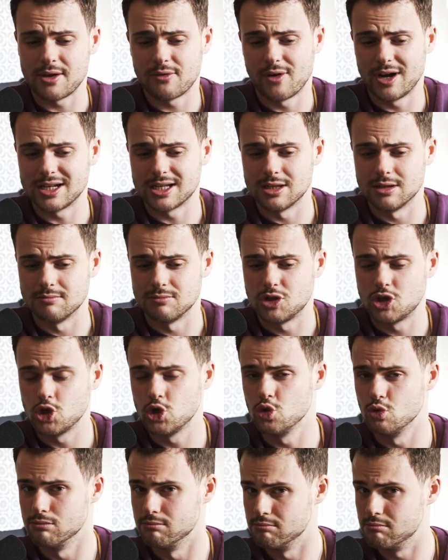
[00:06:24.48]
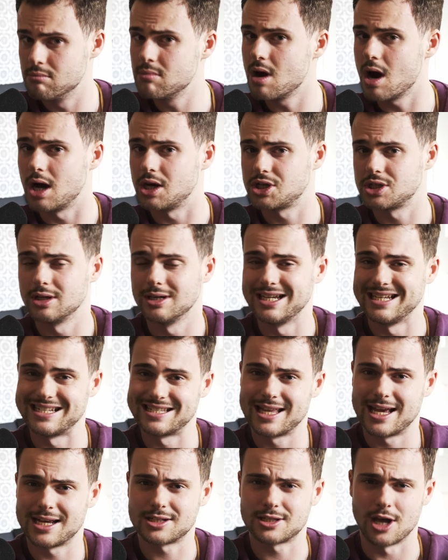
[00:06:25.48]
affecting them too much. At least
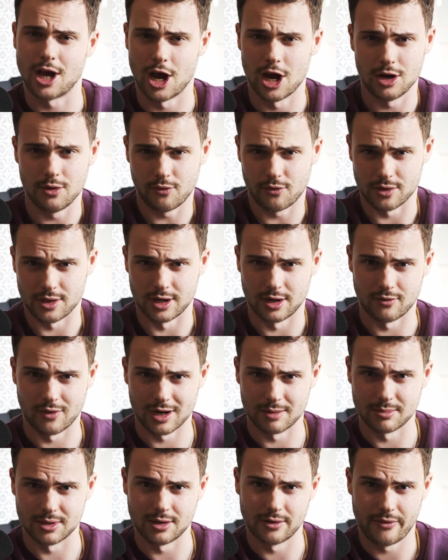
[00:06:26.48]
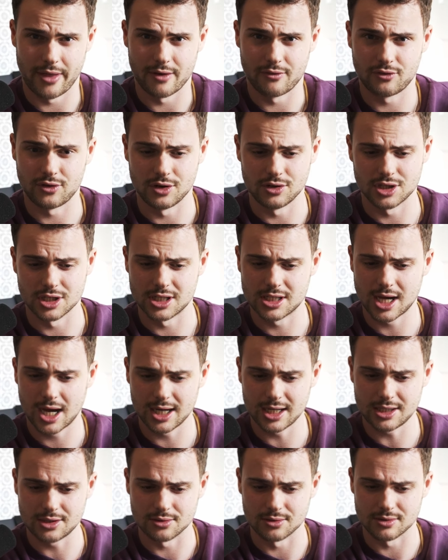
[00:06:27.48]
that's the hope for the development of their future
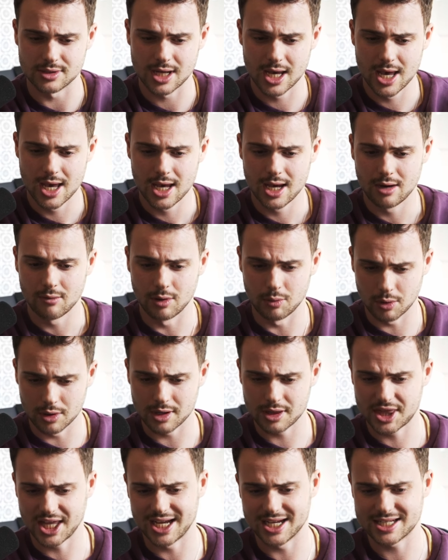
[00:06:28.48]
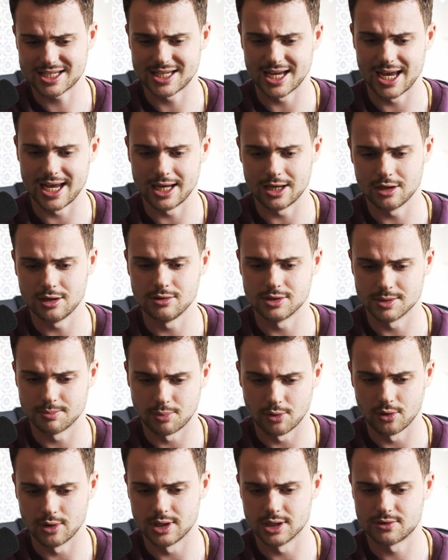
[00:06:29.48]
titles. We want to thank Sega who
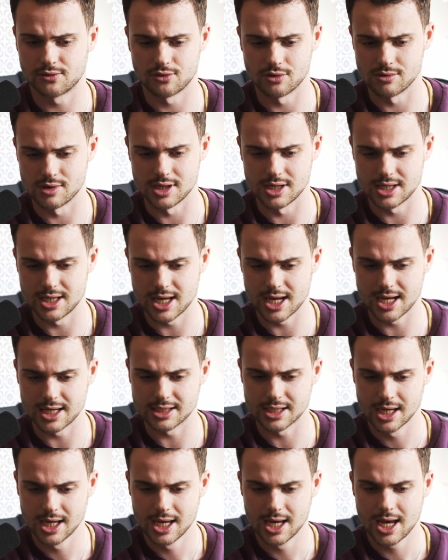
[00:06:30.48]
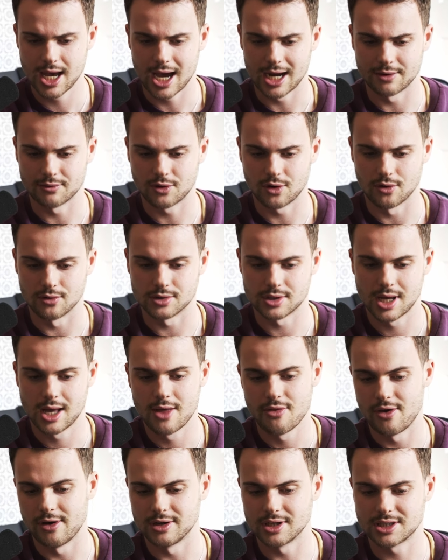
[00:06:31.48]
supported us through the years and of course
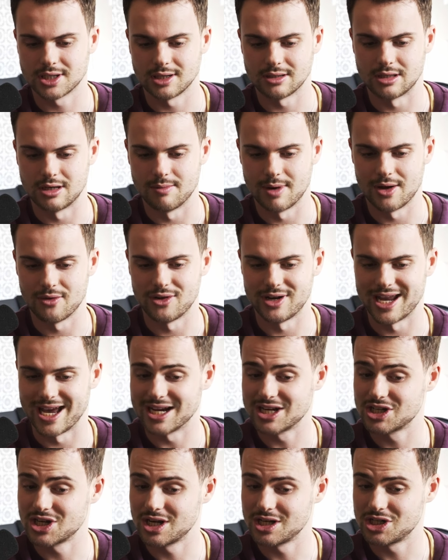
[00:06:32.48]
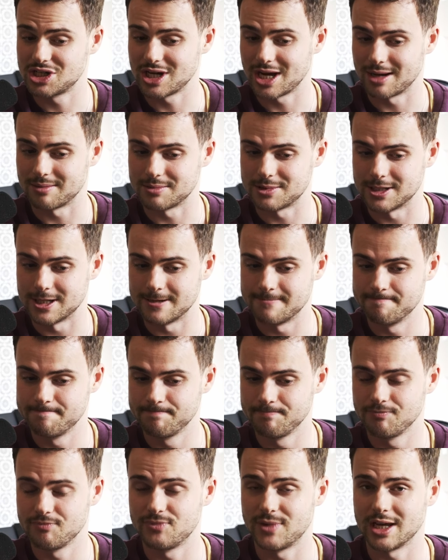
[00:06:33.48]
they're excited about the next chapter.
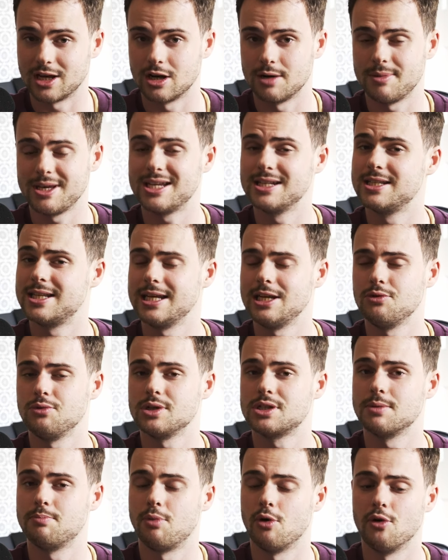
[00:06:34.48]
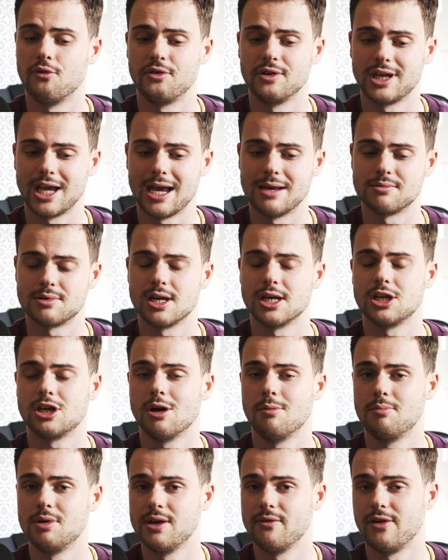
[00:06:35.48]
They're going to be continuing support for games like
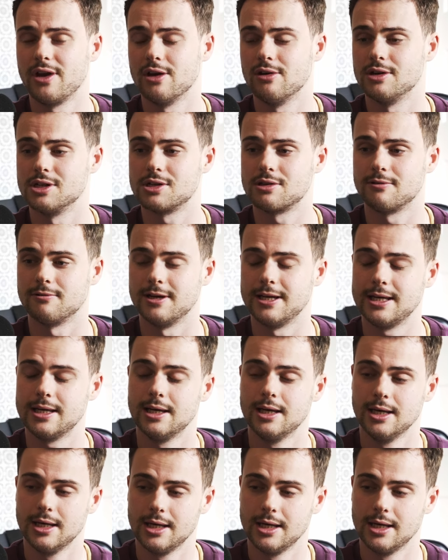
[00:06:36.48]
Company of Heroes 3.